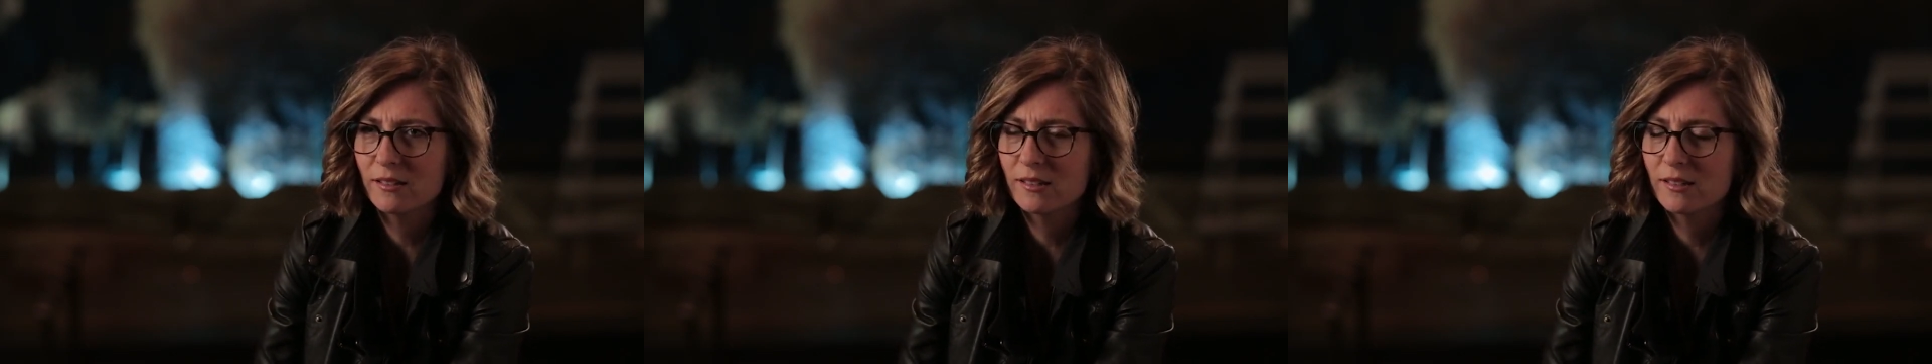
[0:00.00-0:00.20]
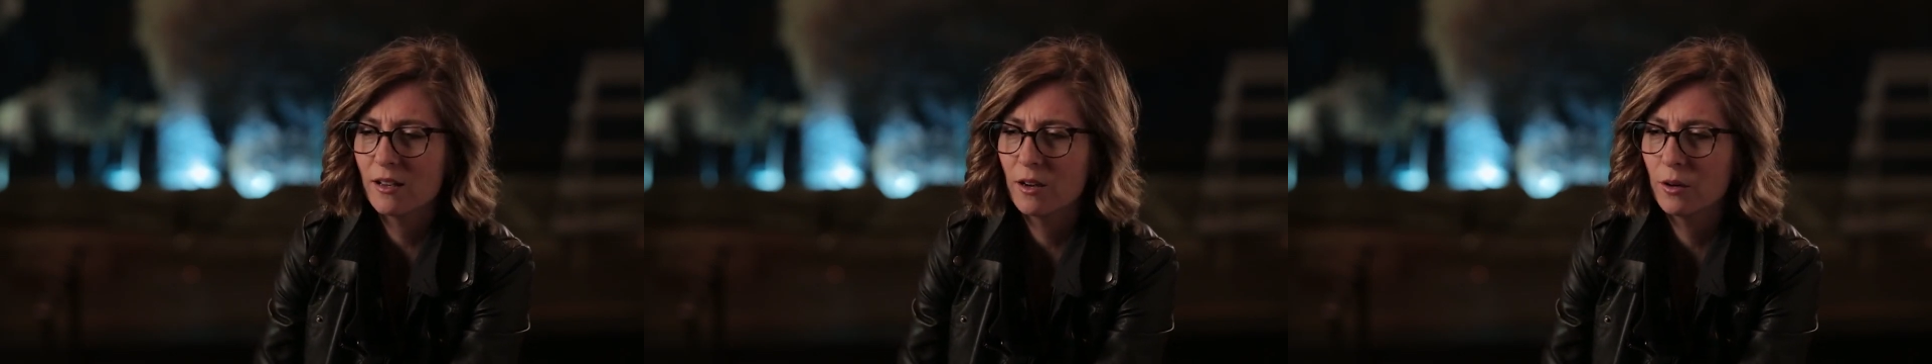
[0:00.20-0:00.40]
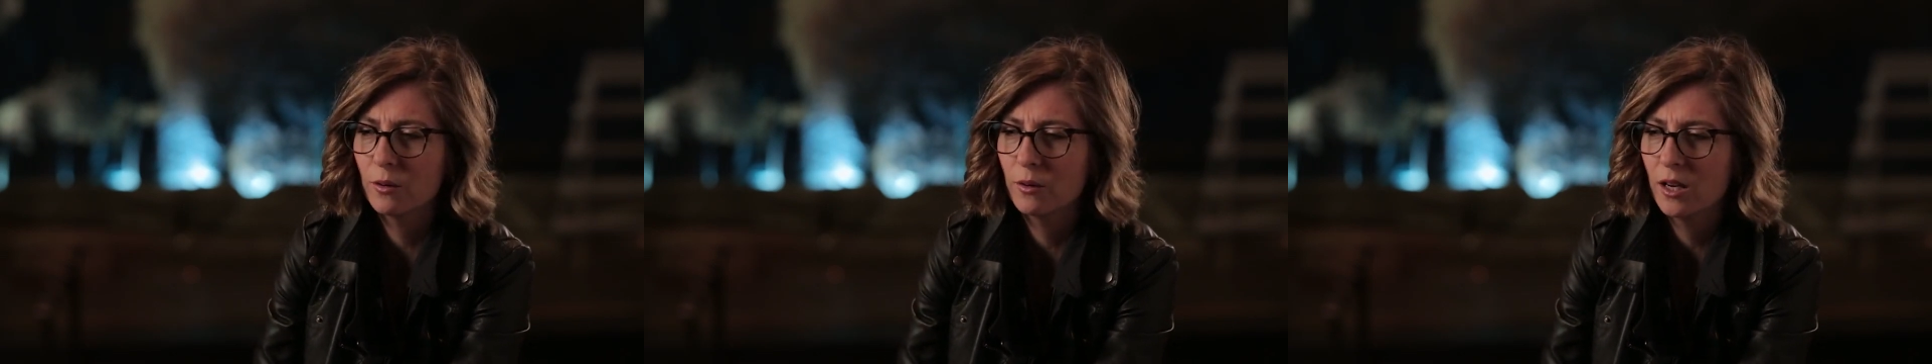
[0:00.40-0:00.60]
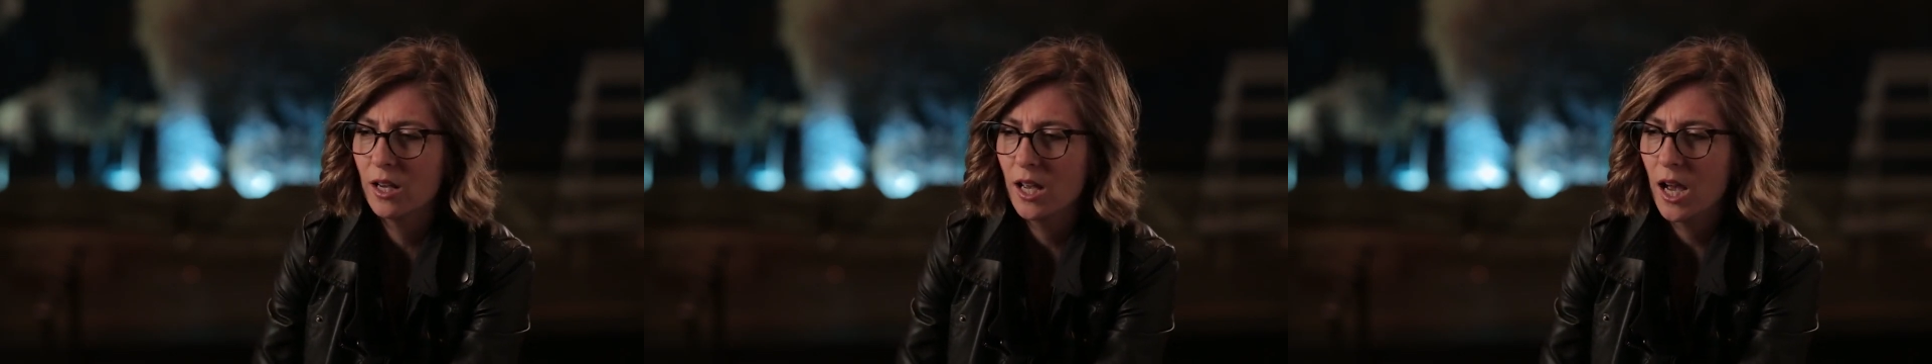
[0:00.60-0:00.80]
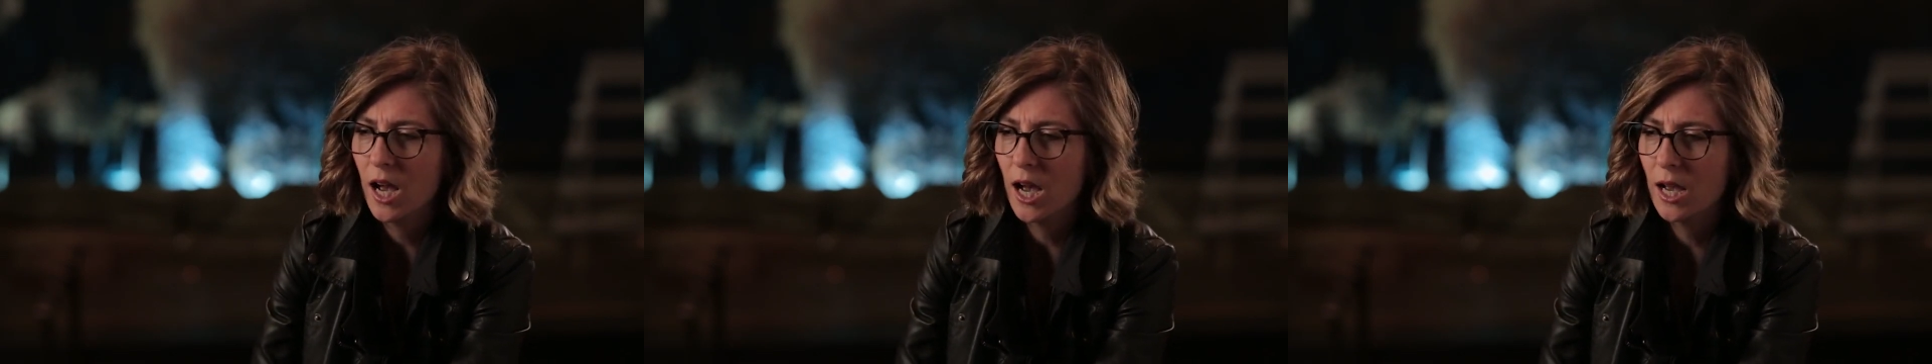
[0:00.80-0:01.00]
So
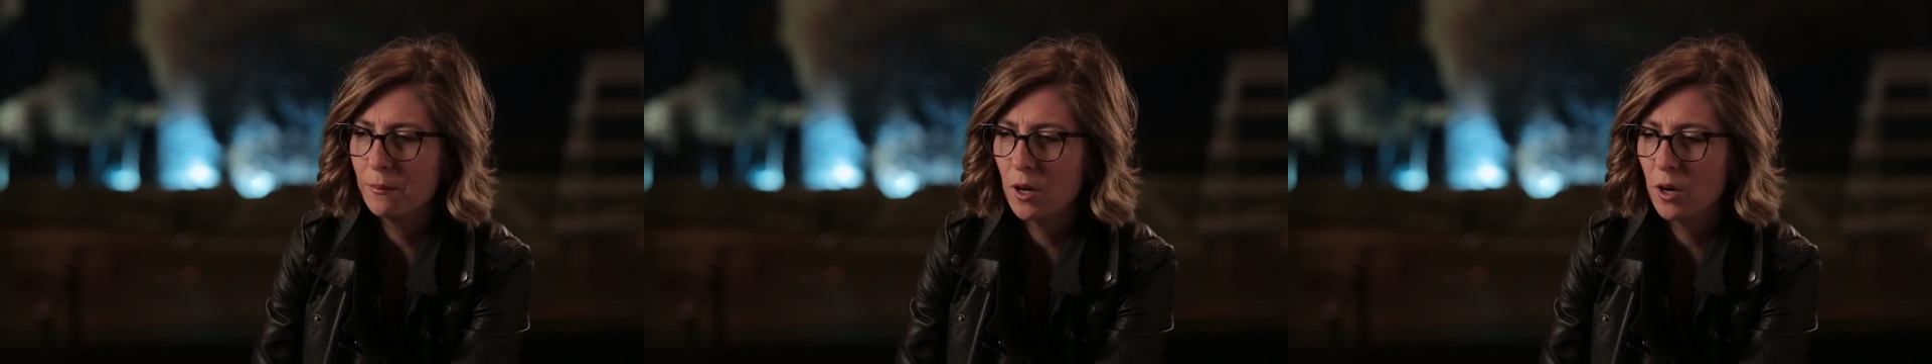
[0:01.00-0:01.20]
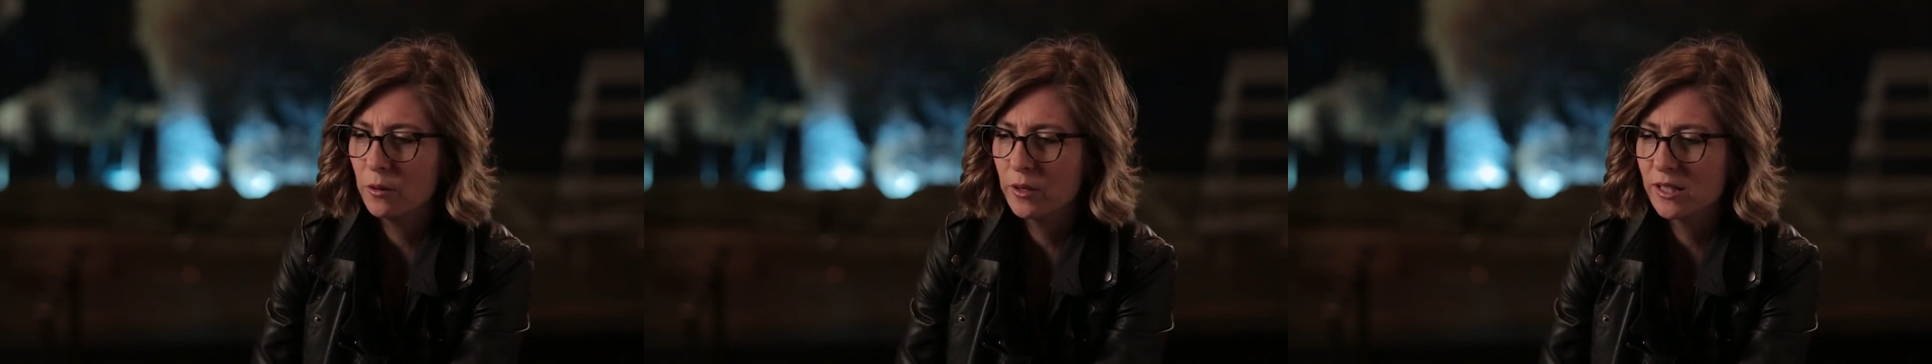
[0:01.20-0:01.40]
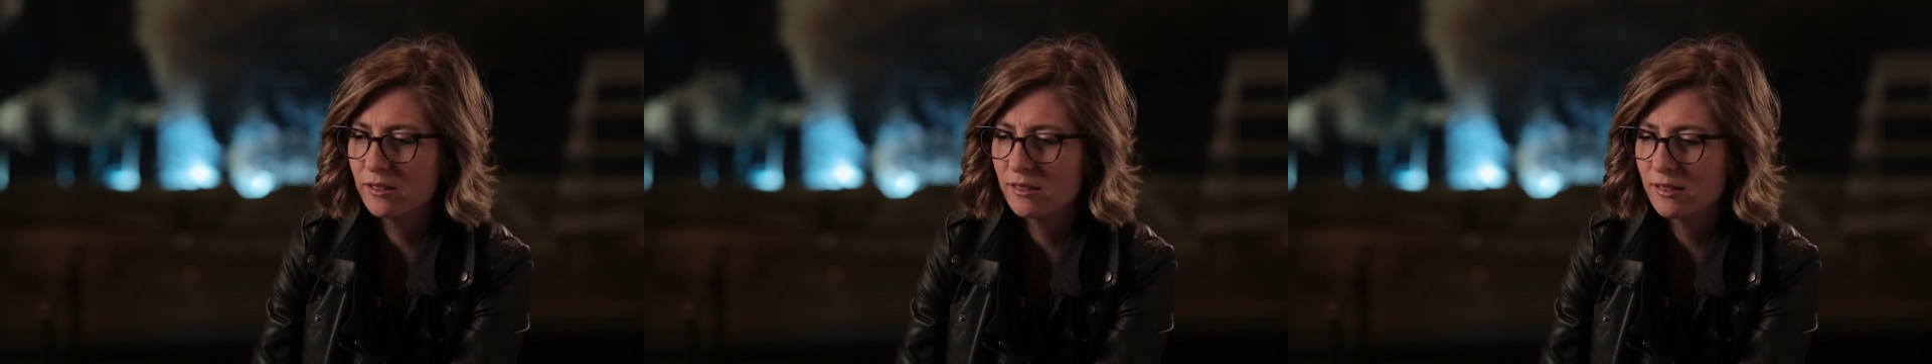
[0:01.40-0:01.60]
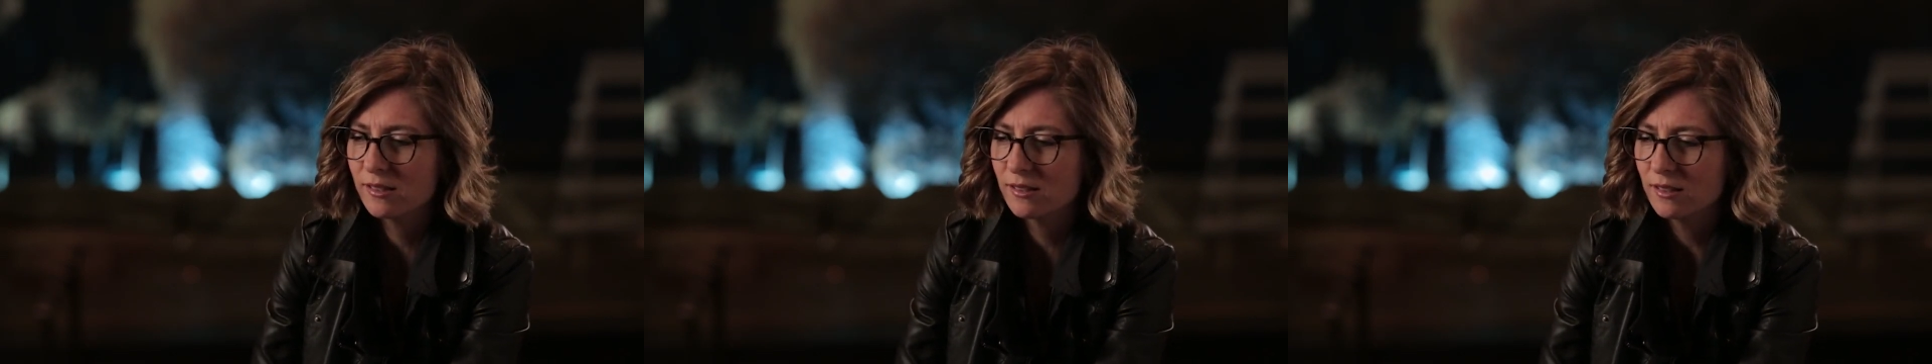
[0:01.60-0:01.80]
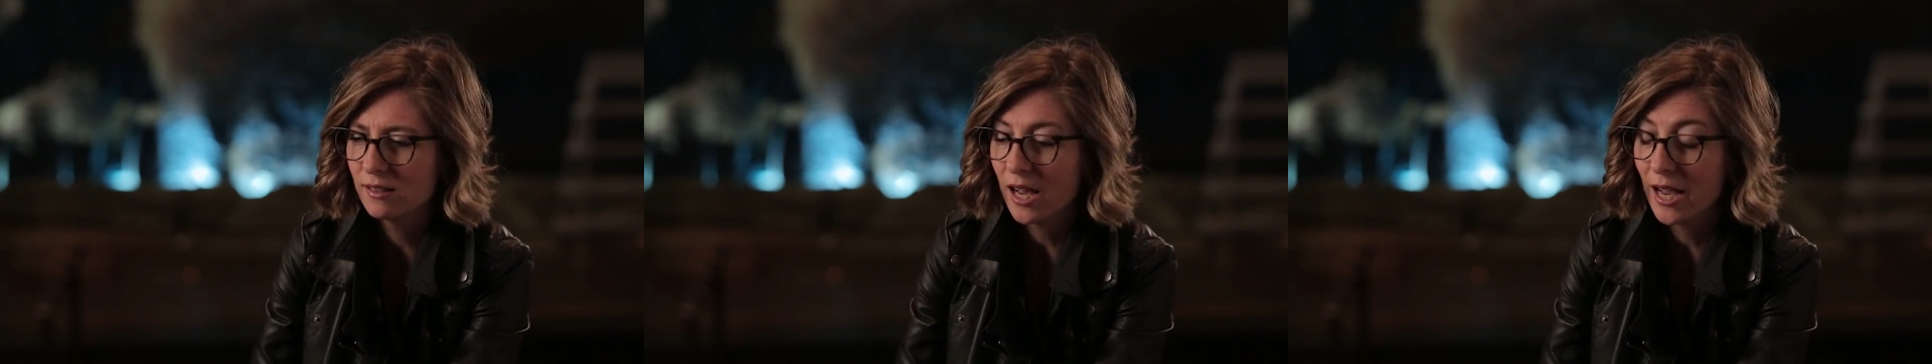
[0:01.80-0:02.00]
I'm
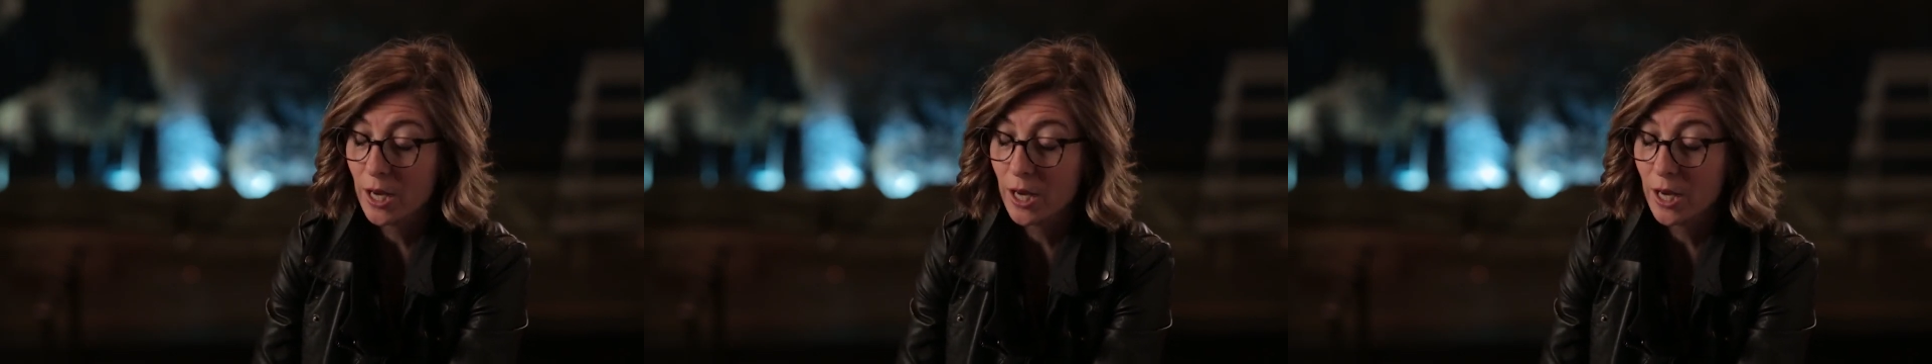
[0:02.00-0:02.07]
always